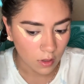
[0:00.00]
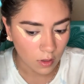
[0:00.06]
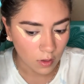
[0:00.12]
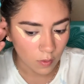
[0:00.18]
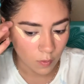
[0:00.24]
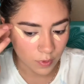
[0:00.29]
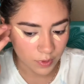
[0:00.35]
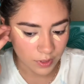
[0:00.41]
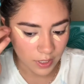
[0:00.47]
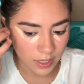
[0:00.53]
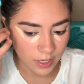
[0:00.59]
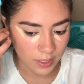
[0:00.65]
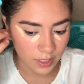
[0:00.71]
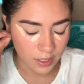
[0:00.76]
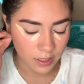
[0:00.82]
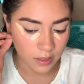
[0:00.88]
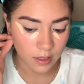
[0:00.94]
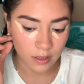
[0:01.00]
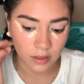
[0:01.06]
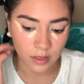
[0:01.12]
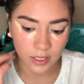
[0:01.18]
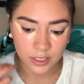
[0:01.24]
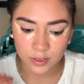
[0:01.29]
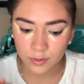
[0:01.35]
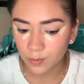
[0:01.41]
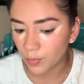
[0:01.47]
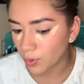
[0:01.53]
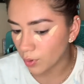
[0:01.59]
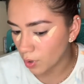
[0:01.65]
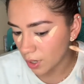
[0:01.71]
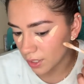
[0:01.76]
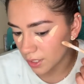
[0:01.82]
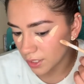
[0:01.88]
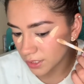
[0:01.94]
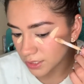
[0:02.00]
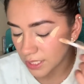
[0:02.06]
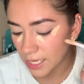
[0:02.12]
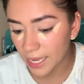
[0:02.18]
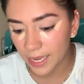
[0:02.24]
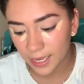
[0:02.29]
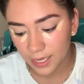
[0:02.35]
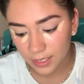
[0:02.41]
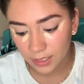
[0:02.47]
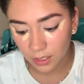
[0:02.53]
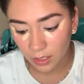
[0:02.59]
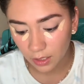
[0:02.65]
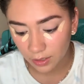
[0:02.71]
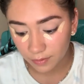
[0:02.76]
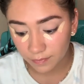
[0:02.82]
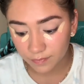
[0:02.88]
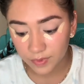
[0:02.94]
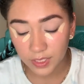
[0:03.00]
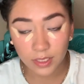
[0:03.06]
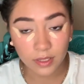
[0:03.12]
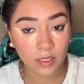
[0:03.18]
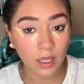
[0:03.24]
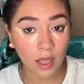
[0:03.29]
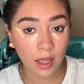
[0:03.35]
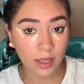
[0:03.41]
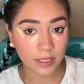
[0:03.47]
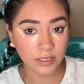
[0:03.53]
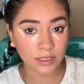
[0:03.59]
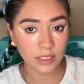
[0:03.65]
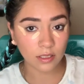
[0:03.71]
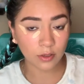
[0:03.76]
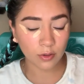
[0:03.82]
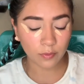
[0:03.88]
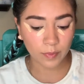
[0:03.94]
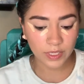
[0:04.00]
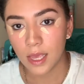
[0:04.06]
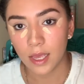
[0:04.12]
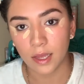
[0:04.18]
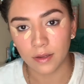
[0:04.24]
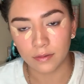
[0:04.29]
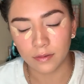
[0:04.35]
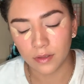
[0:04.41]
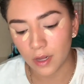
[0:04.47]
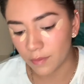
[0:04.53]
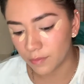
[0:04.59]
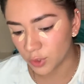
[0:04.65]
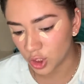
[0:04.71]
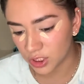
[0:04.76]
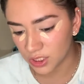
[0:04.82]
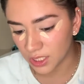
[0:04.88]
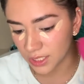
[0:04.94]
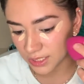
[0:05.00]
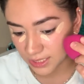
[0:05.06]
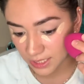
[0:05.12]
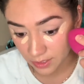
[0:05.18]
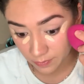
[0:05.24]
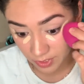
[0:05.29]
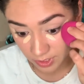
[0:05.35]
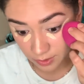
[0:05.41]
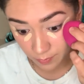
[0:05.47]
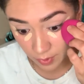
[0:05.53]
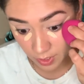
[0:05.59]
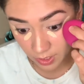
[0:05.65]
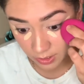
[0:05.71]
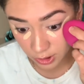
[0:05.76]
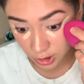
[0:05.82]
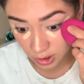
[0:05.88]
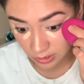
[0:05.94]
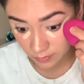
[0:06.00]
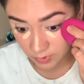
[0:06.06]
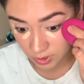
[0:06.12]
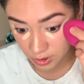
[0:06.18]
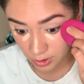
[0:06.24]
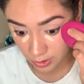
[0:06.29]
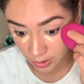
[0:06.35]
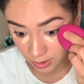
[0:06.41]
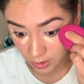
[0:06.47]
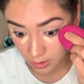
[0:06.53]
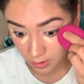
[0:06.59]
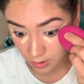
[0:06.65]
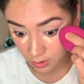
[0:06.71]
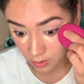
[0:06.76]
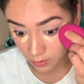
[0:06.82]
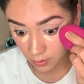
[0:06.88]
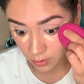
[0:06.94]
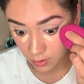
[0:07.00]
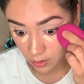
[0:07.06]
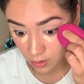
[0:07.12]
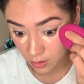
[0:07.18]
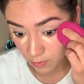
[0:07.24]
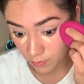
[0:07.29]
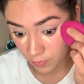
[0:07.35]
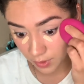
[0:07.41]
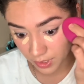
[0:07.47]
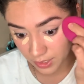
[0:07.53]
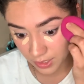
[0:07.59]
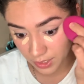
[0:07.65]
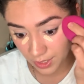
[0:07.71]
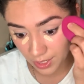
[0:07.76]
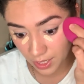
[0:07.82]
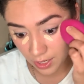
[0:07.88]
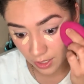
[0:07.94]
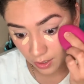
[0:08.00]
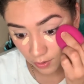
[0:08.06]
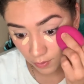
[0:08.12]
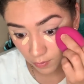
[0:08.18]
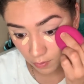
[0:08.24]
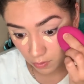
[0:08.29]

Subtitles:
with adding less product and lifting the eyes a little bit. And I'm just going to take my sponge and I'm going to start blending that out.